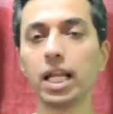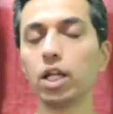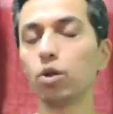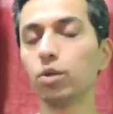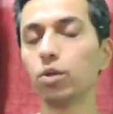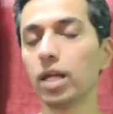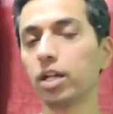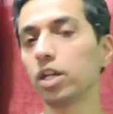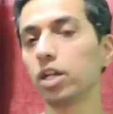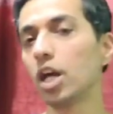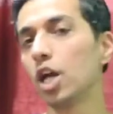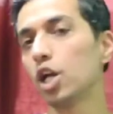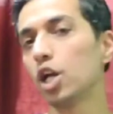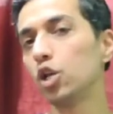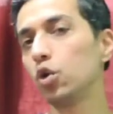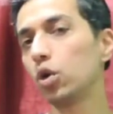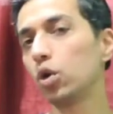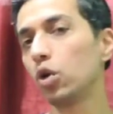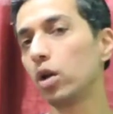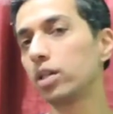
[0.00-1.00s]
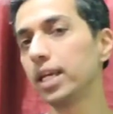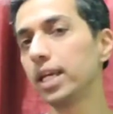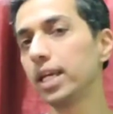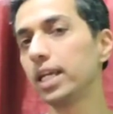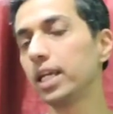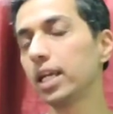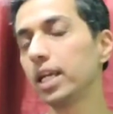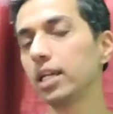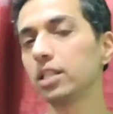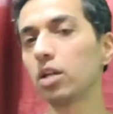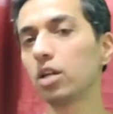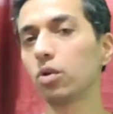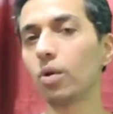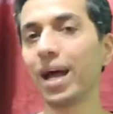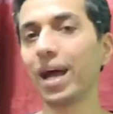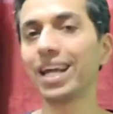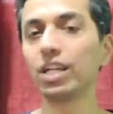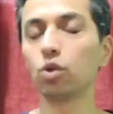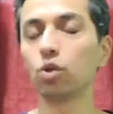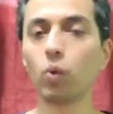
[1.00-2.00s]
tell you that you're not thinking the
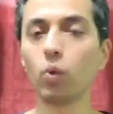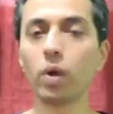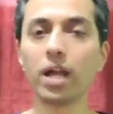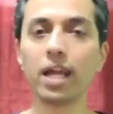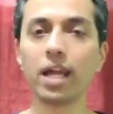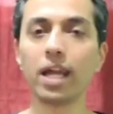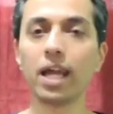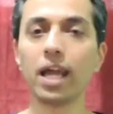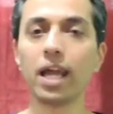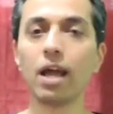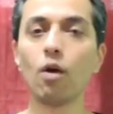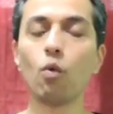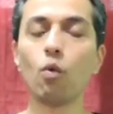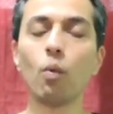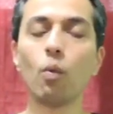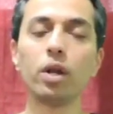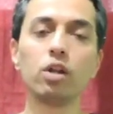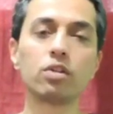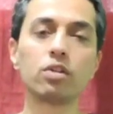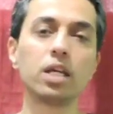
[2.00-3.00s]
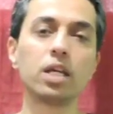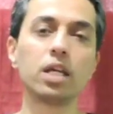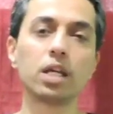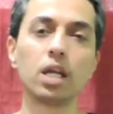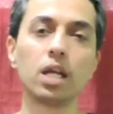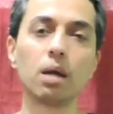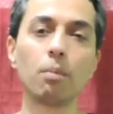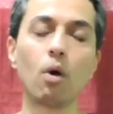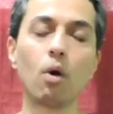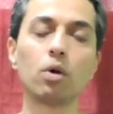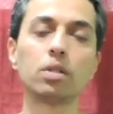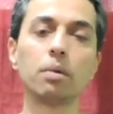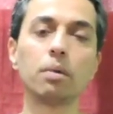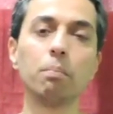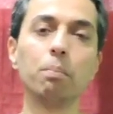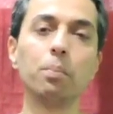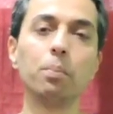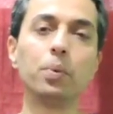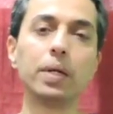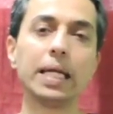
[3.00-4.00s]
right way when you're thinking about
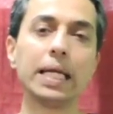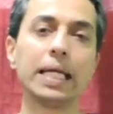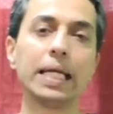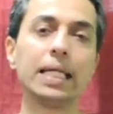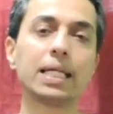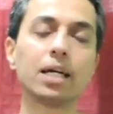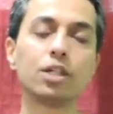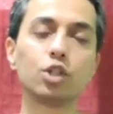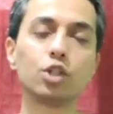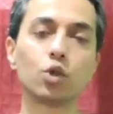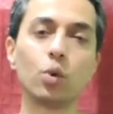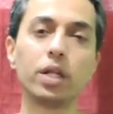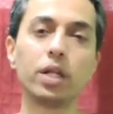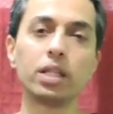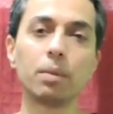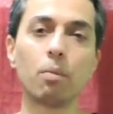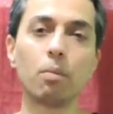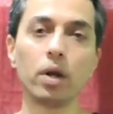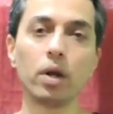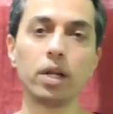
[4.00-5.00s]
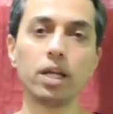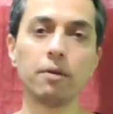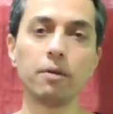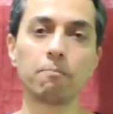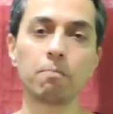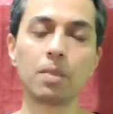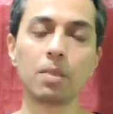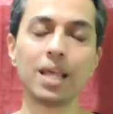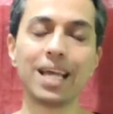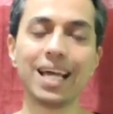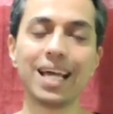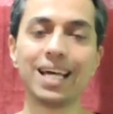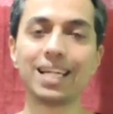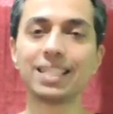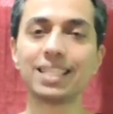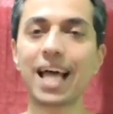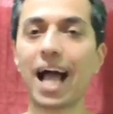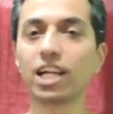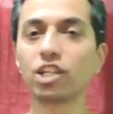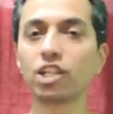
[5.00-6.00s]
the brain controlling the body.
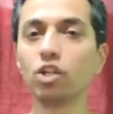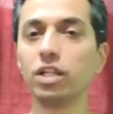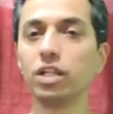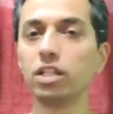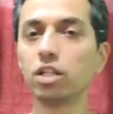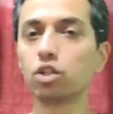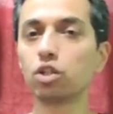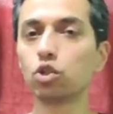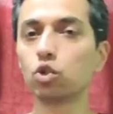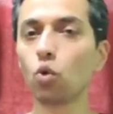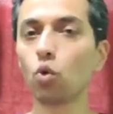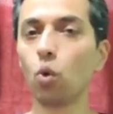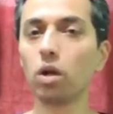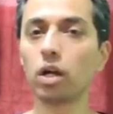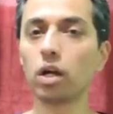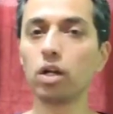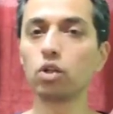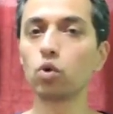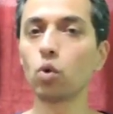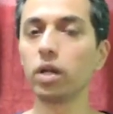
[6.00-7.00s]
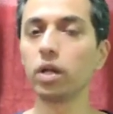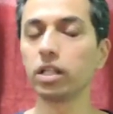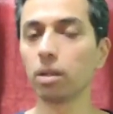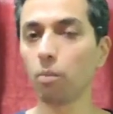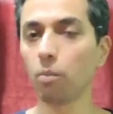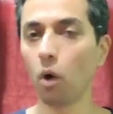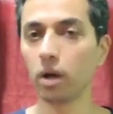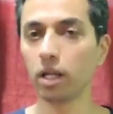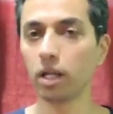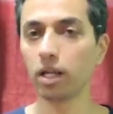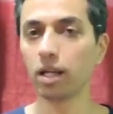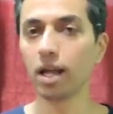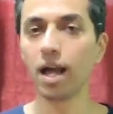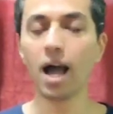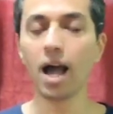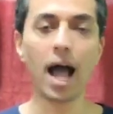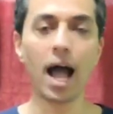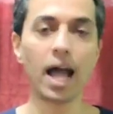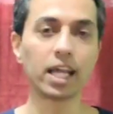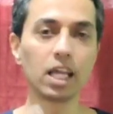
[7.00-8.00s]
It is actually the soul controlling the body.
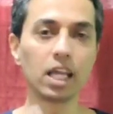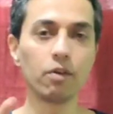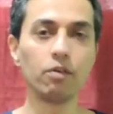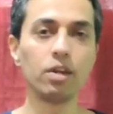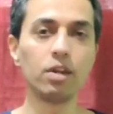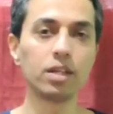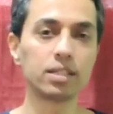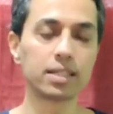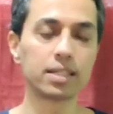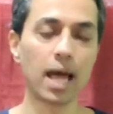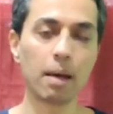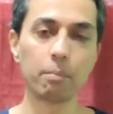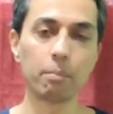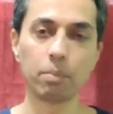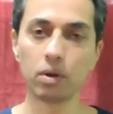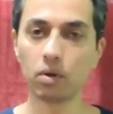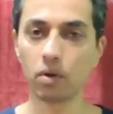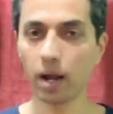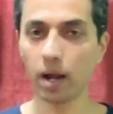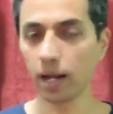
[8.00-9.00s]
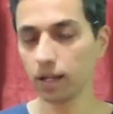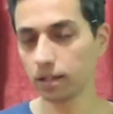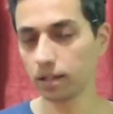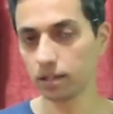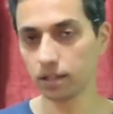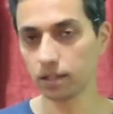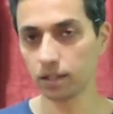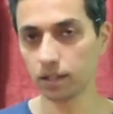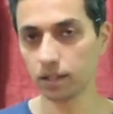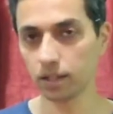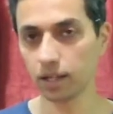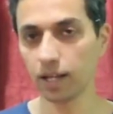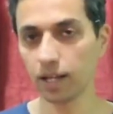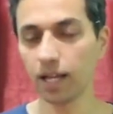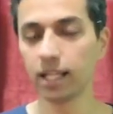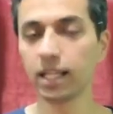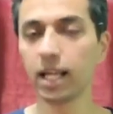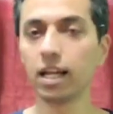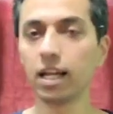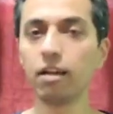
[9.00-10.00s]
I give an example, right?
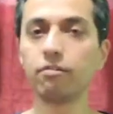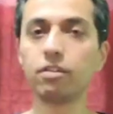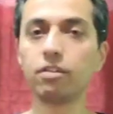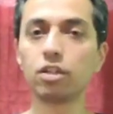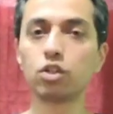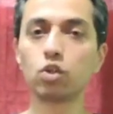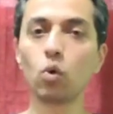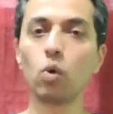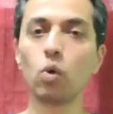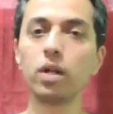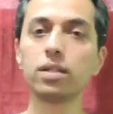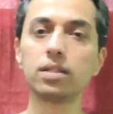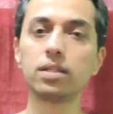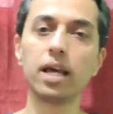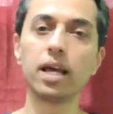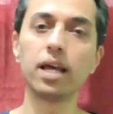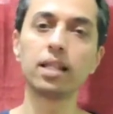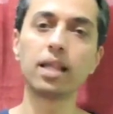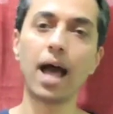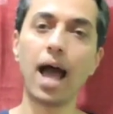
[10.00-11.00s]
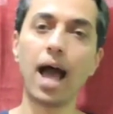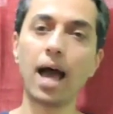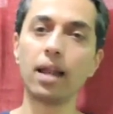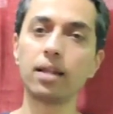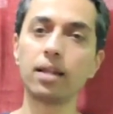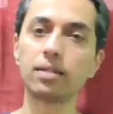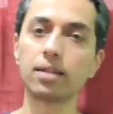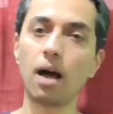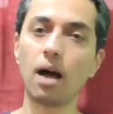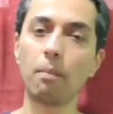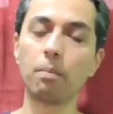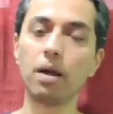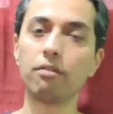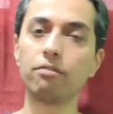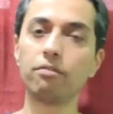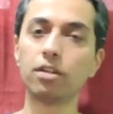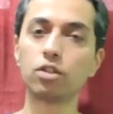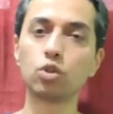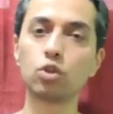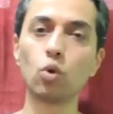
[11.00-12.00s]
That if the soul is there, the hand is up.
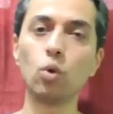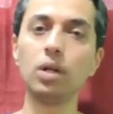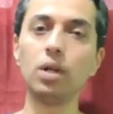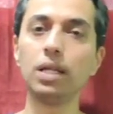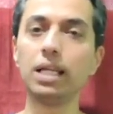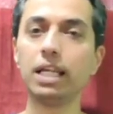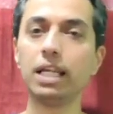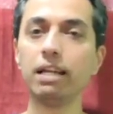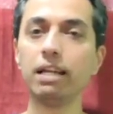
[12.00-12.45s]
If the soul